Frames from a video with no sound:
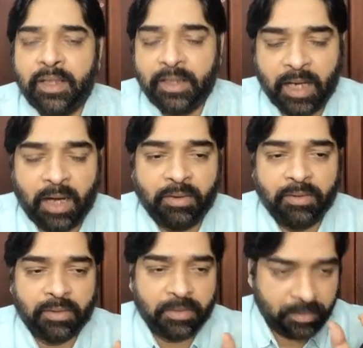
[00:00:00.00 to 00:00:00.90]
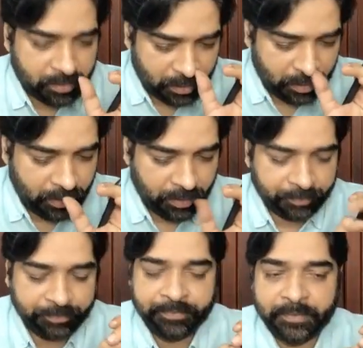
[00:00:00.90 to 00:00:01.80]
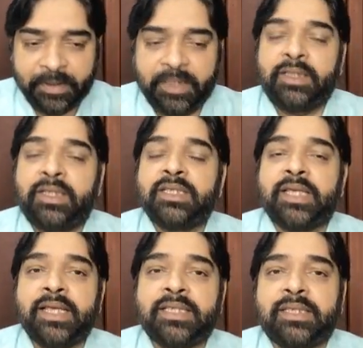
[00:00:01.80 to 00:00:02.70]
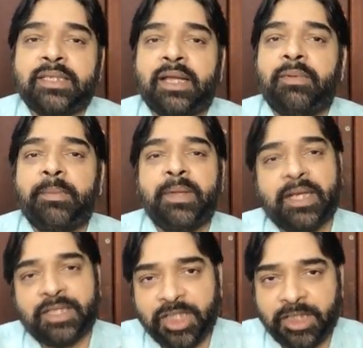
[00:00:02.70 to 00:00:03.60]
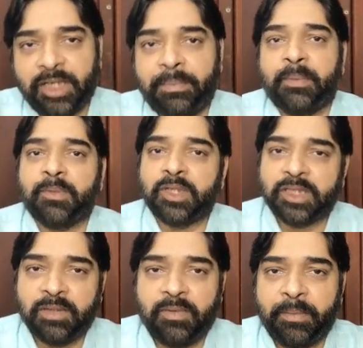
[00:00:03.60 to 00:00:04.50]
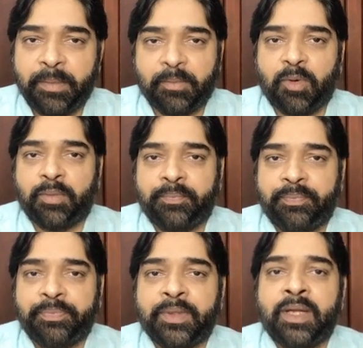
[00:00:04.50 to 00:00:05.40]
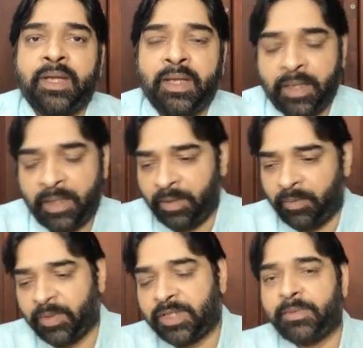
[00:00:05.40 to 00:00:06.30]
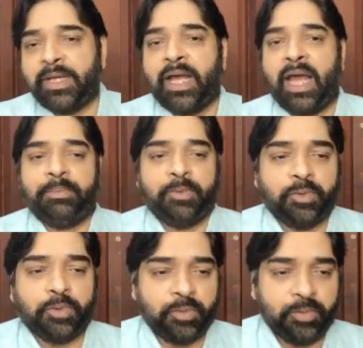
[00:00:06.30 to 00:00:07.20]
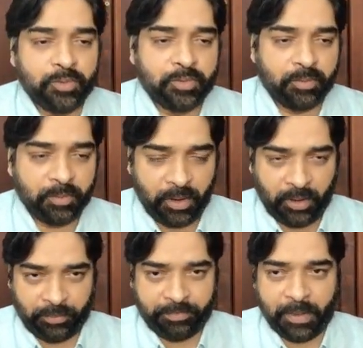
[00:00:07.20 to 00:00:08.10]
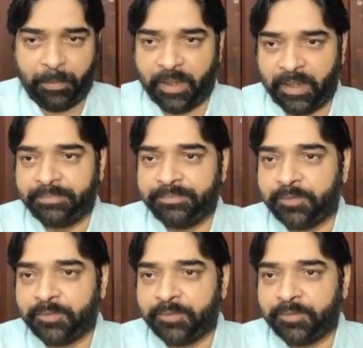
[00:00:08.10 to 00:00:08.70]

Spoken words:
Now, in this case, there will be restricted permutation will be more, which we have to do properly.